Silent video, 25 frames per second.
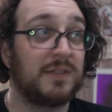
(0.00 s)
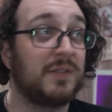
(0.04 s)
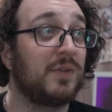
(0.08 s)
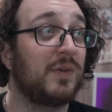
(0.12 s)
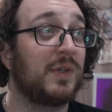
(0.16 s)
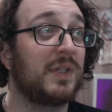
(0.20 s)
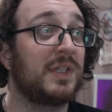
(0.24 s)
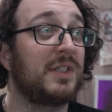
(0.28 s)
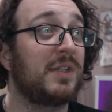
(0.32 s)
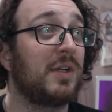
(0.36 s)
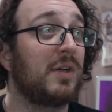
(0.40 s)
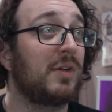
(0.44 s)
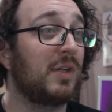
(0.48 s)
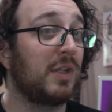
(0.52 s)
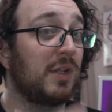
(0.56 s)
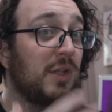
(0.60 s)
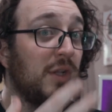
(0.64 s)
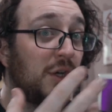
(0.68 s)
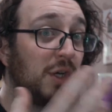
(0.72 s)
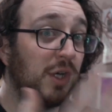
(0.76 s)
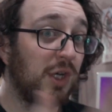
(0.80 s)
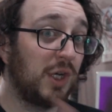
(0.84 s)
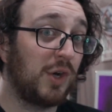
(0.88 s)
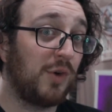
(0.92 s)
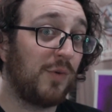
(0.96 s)
So I started
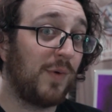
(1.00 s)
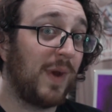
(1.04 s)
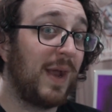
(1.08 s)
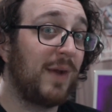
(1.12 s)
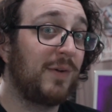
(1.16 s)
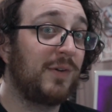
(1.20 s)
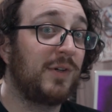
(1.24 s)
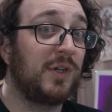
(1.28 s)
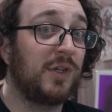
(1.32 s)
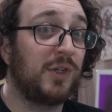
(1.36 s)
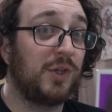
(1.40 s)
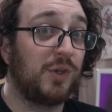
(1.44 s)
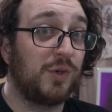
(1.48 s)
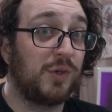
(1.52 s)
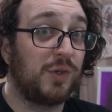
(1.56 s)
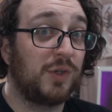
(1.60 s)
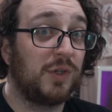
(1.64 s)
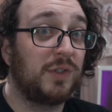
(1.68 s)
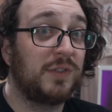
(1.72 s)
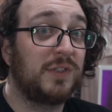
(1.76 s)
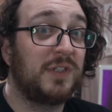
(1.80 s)
looking around on Google